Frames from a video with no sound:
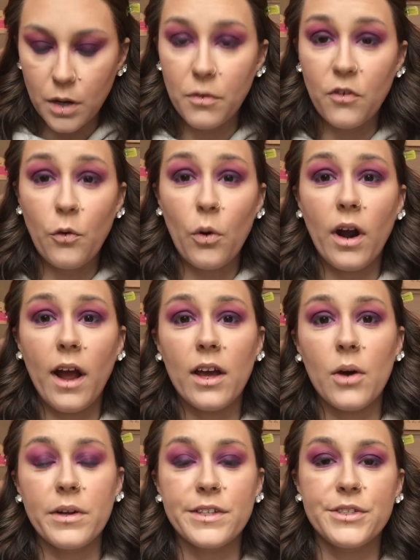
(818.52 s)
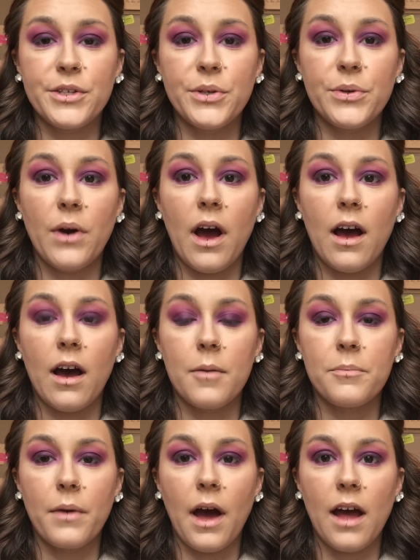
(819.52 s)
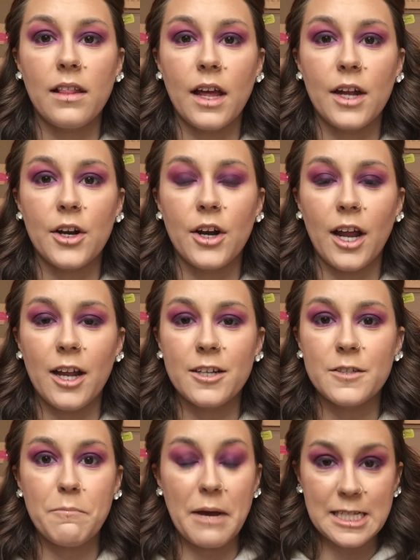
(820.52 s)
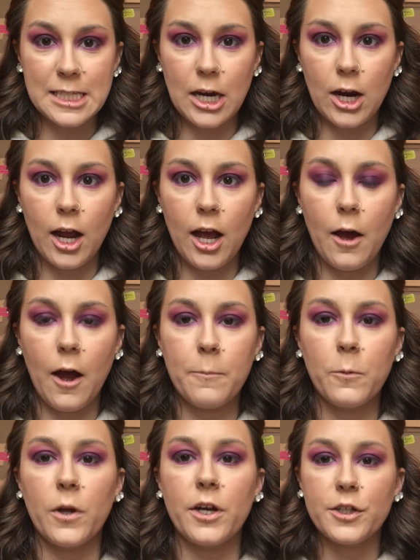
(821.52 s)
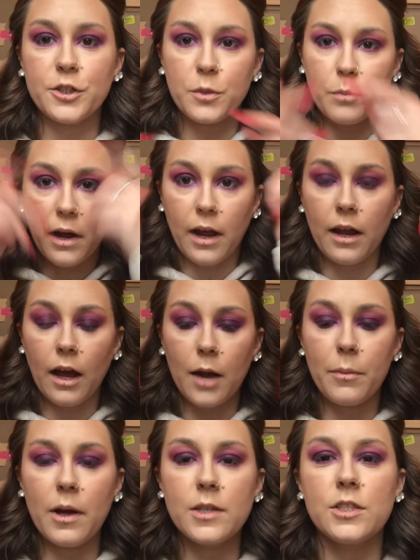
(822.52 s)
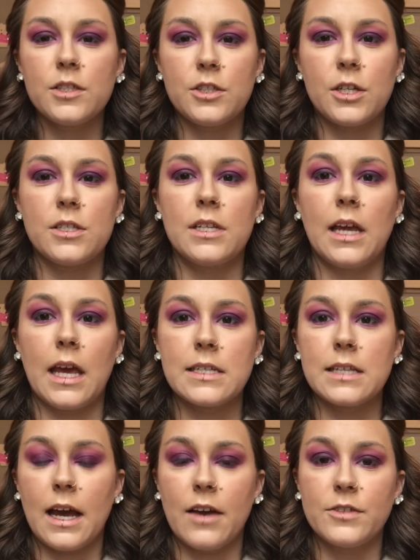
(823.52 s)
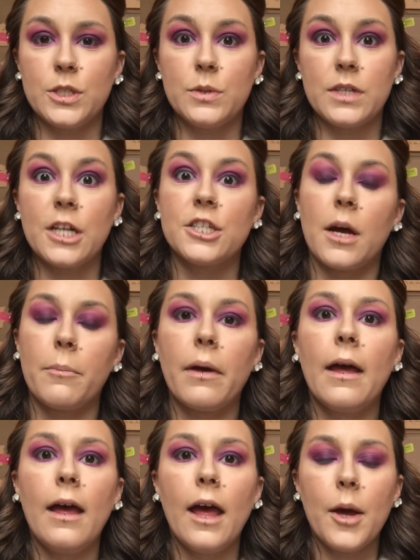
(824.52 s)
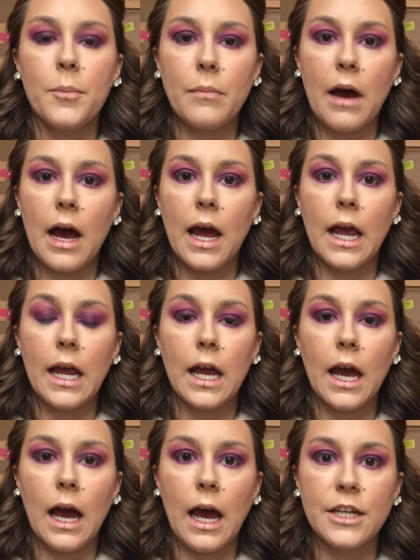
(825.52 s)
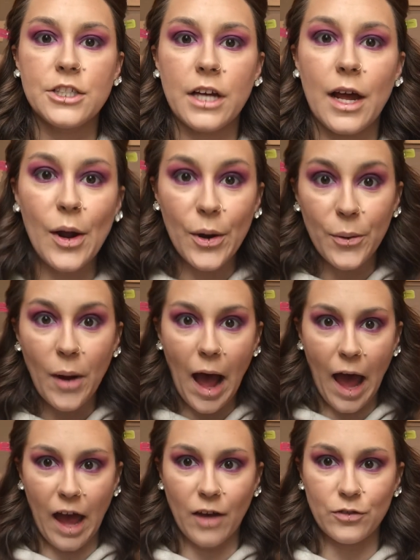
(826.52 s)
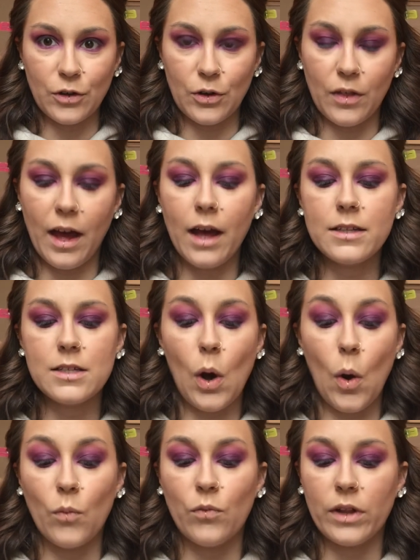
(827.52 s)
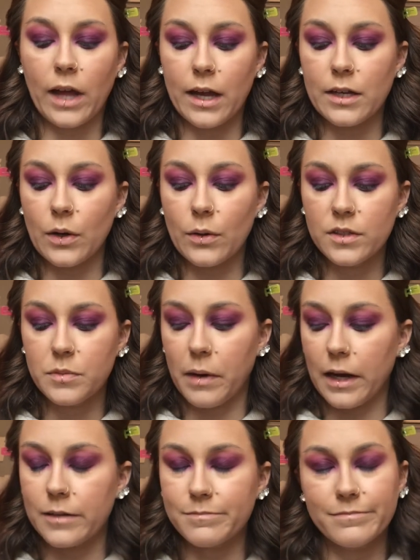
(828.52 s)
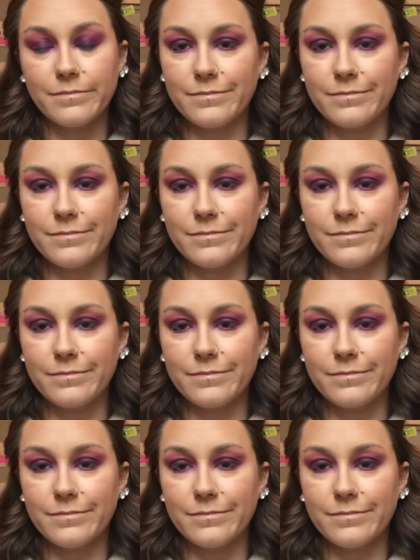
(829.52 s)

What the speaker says: Before I go into eyeliner and mascara, I'm going to do my eyebrows just in case I have to touch up my eyeshadow after that. Hopefully I don't, but